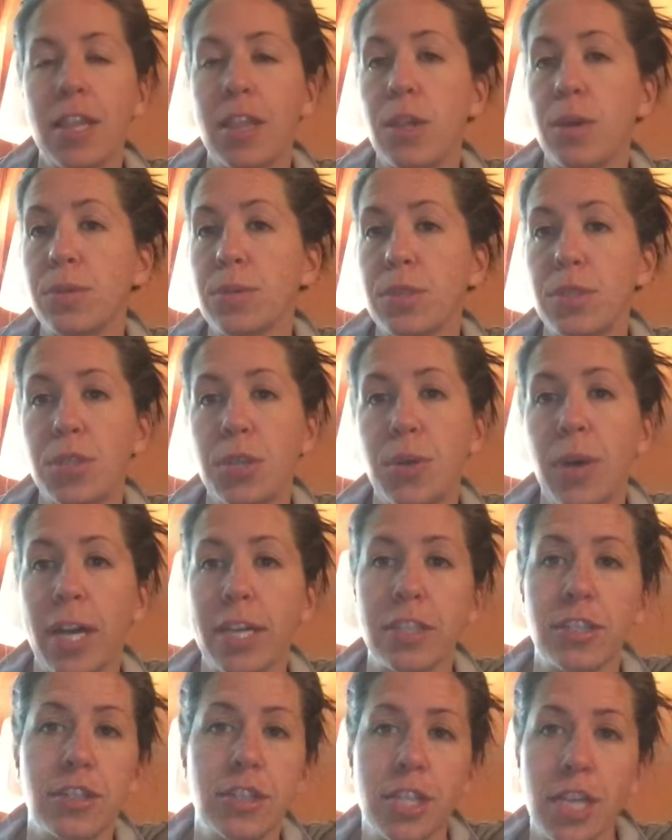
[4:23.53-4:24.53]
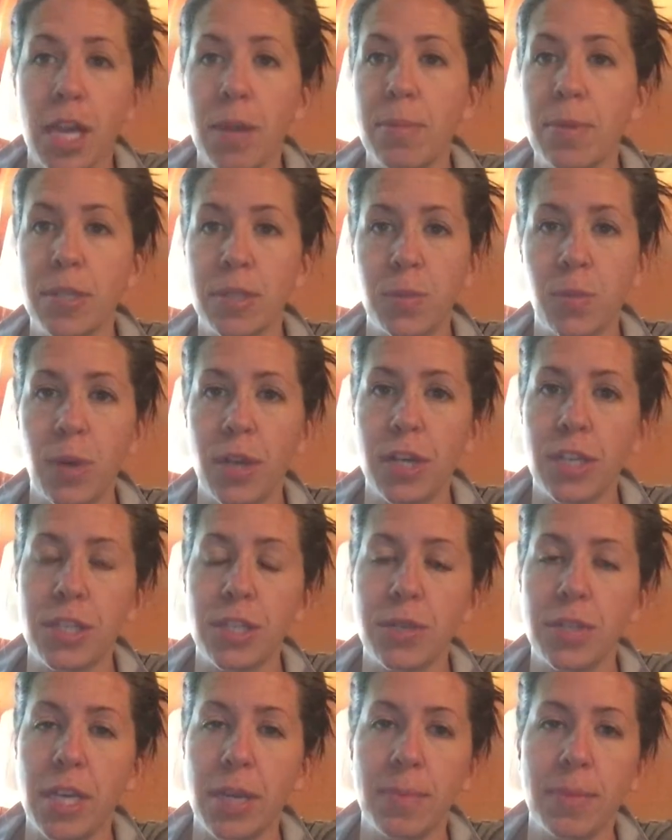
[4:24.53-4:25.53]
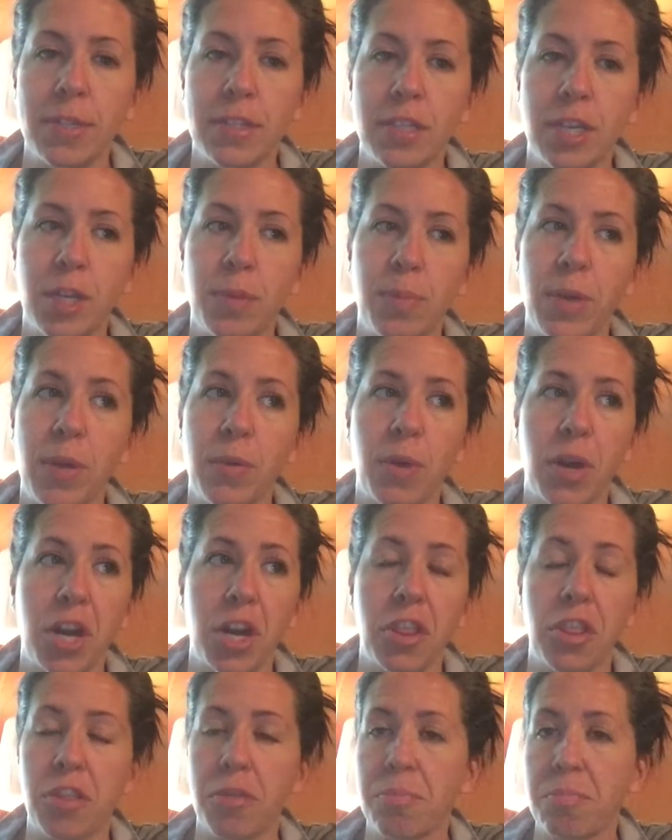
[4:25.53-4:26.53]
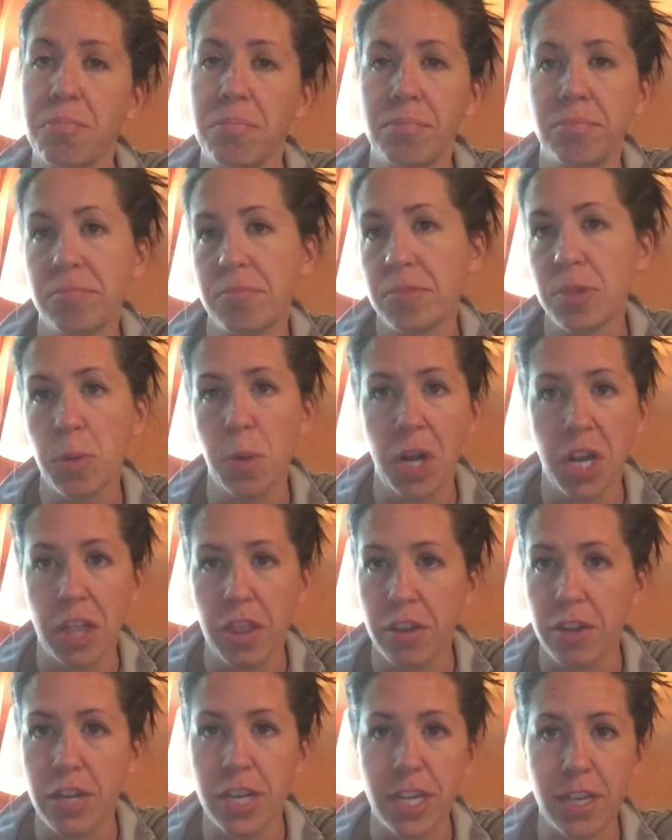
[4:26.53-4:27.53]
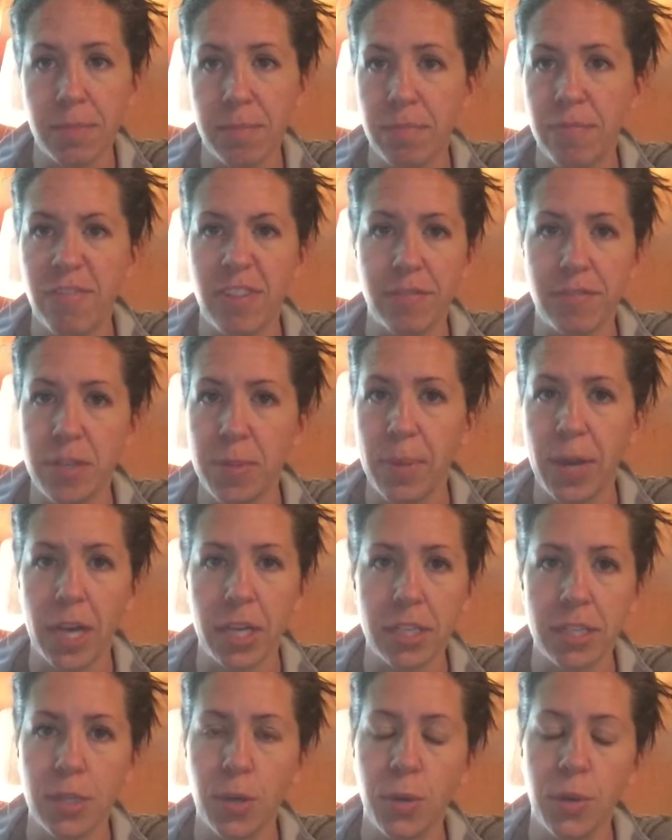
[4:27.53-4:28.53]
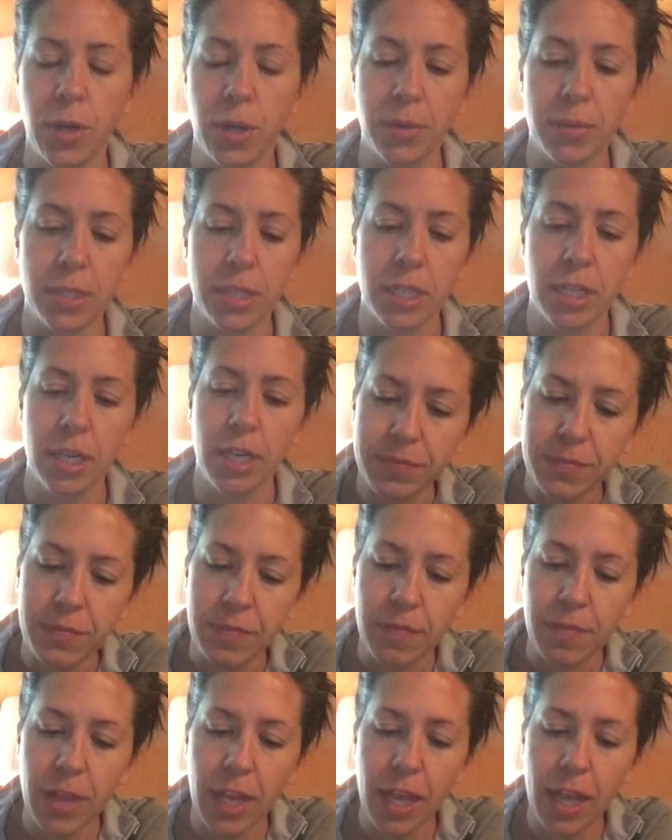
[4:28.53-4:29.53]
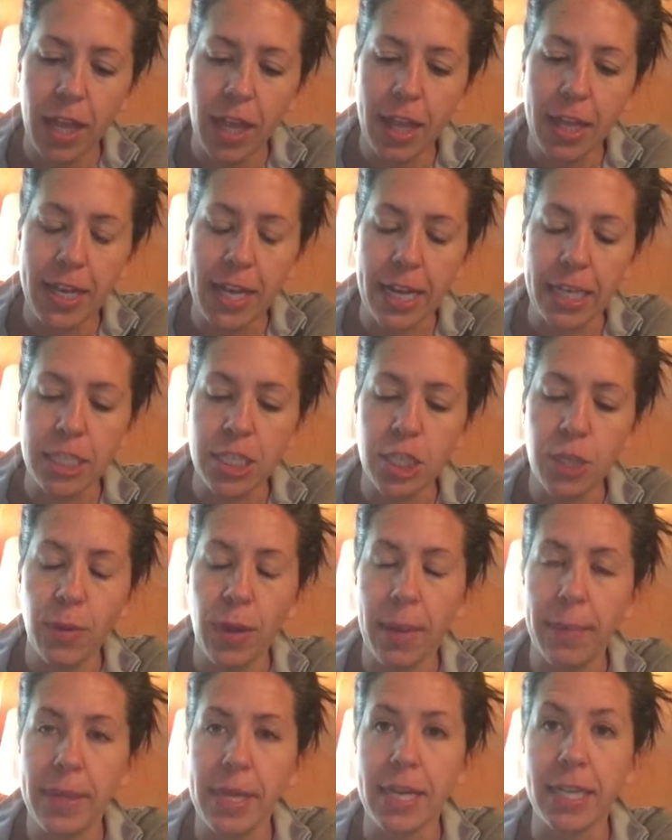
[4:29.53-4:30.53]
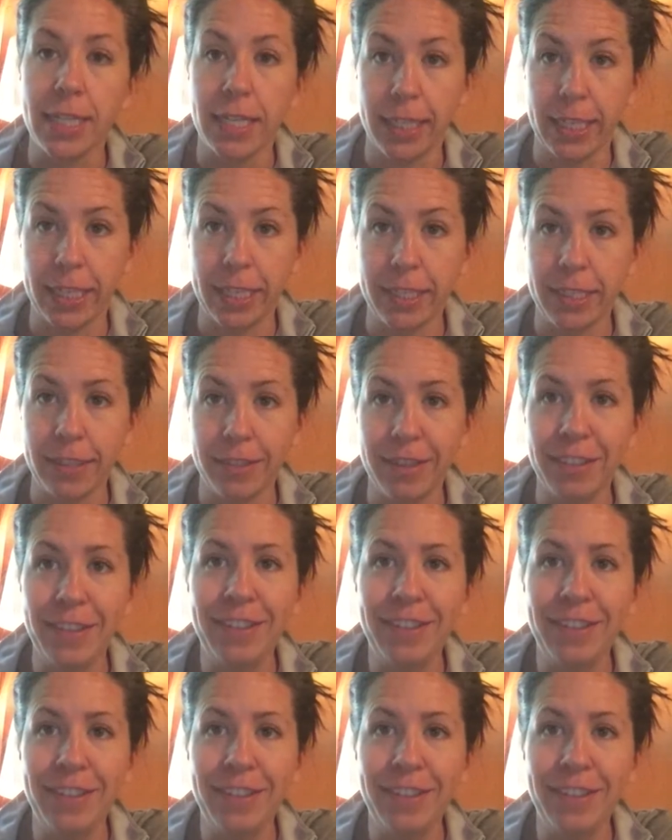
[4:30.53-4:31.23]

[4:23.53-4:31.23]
Those 2 extra tables, 1 or 2 tables, could be worth $20, $30, $50, who knows. Next, you want to be clean.